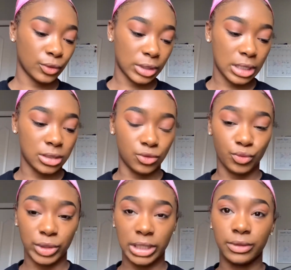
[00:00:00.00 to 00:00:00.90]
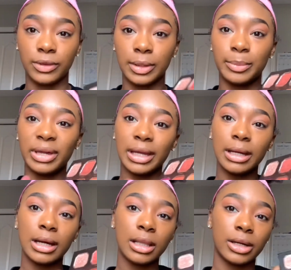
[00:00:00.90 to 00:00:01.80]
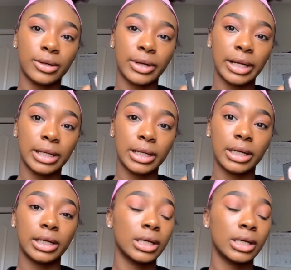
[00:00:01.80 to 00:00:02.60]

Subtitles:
in with the pink color right here,